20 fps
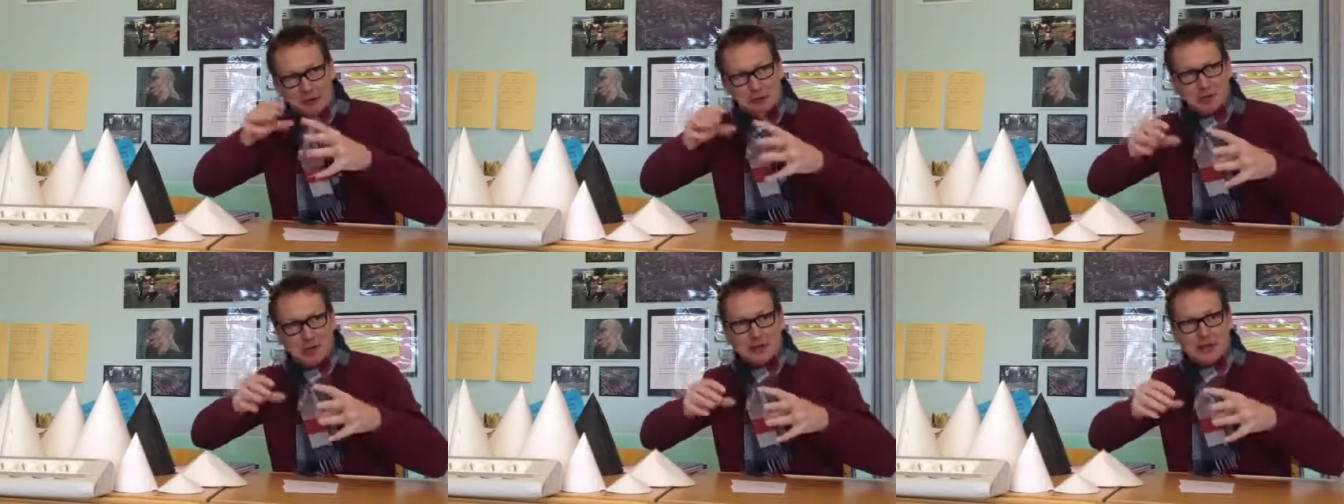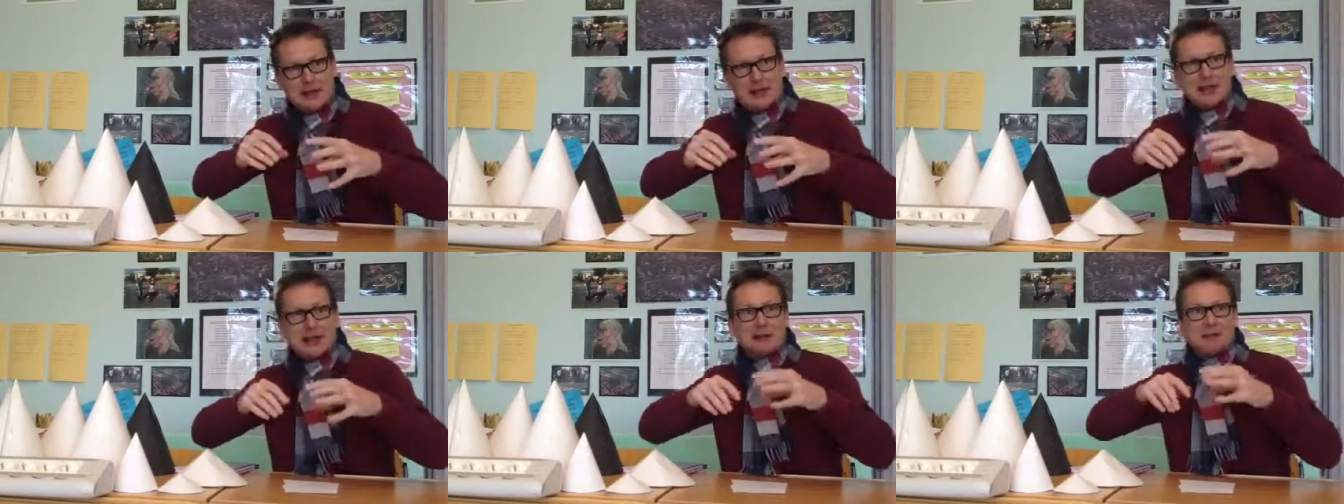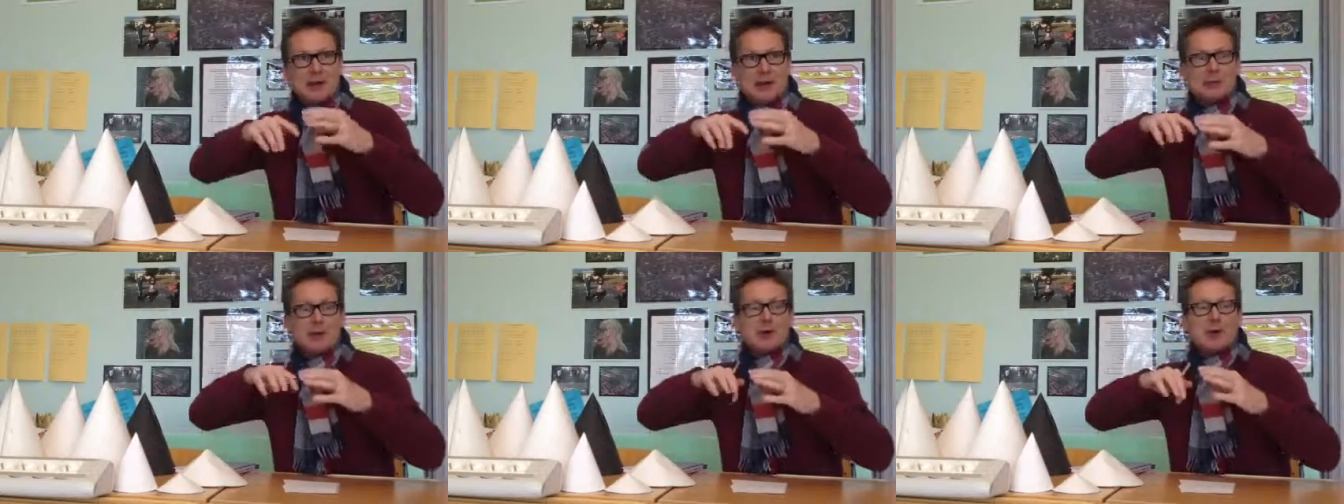rethink and
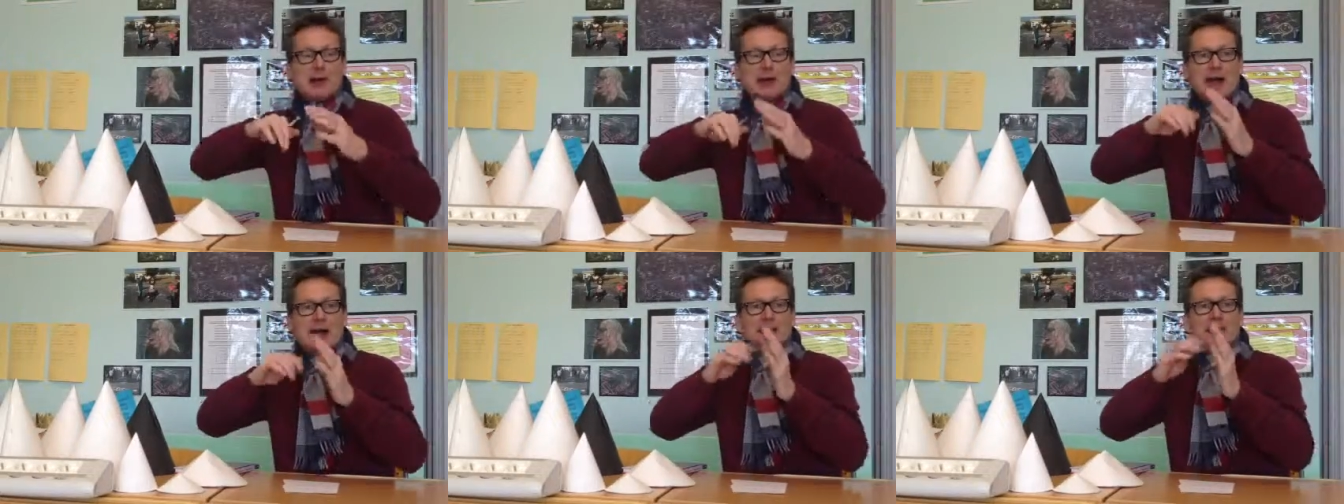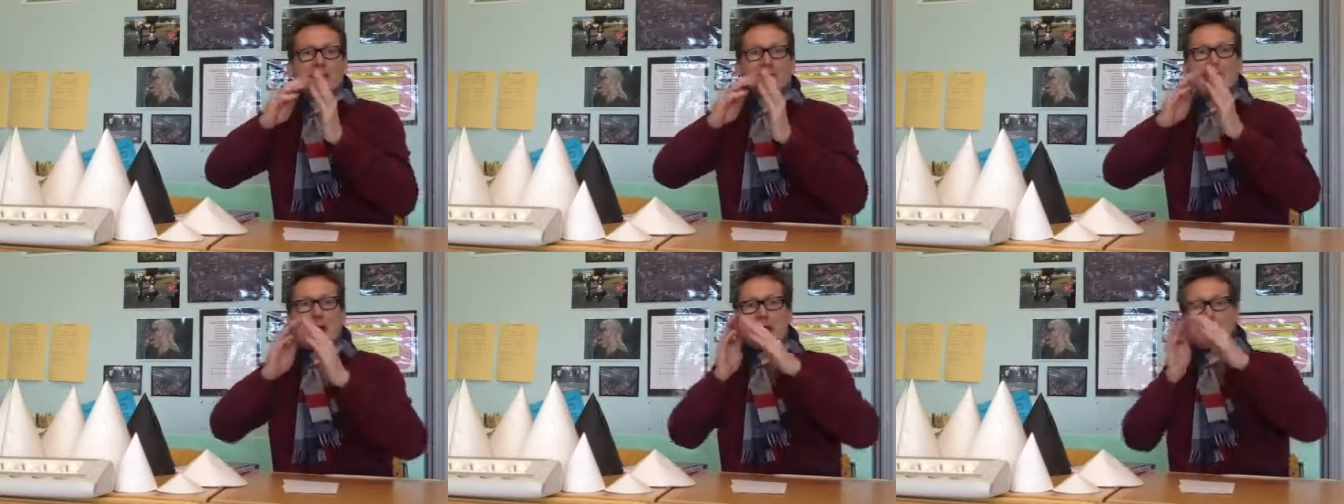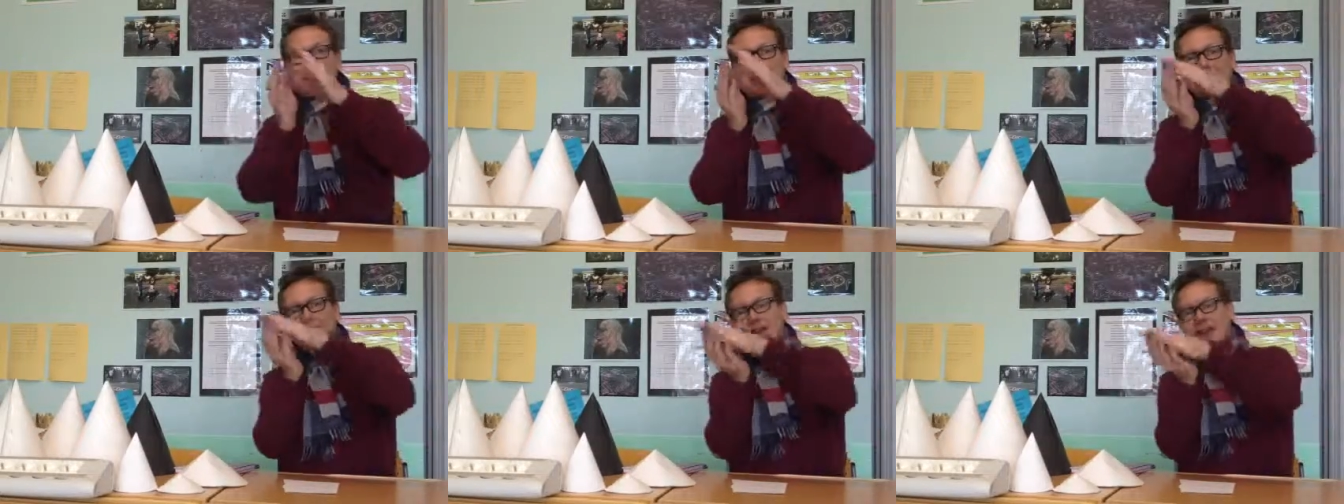maybe work out that the
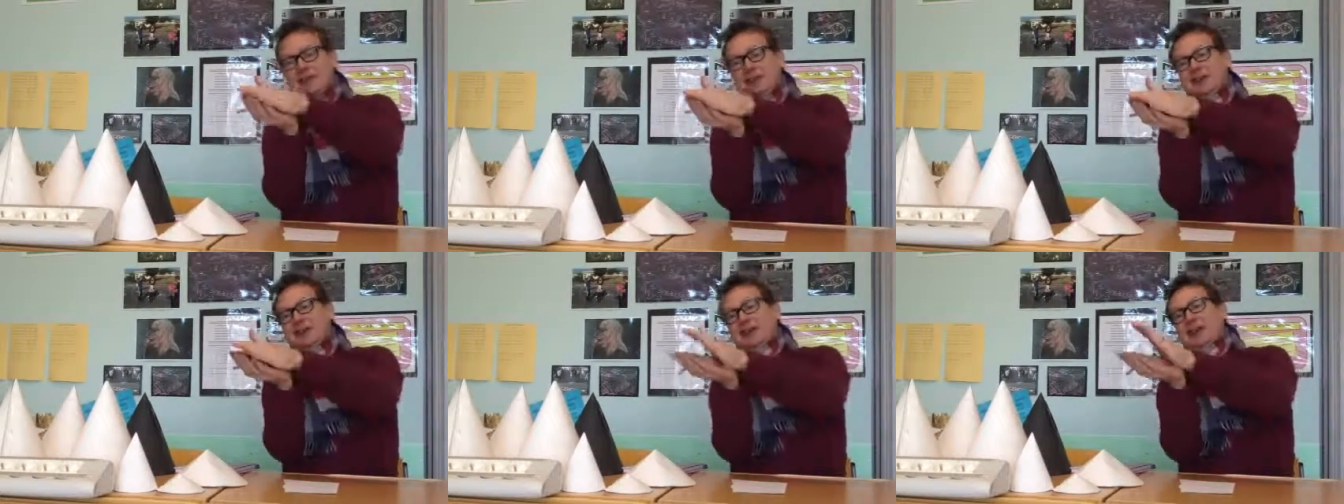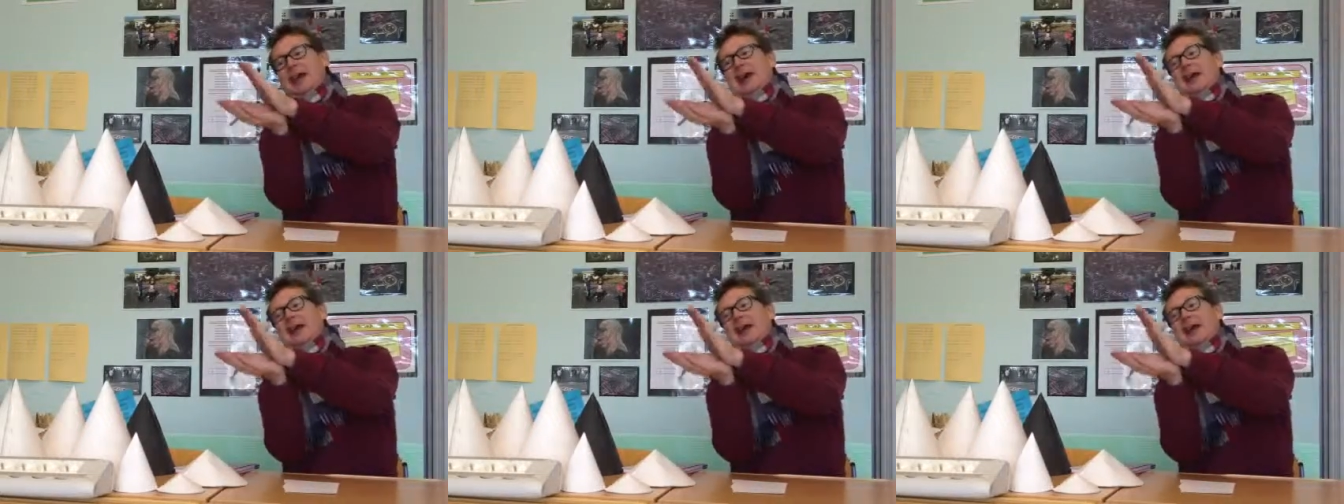Pac-Man's actually going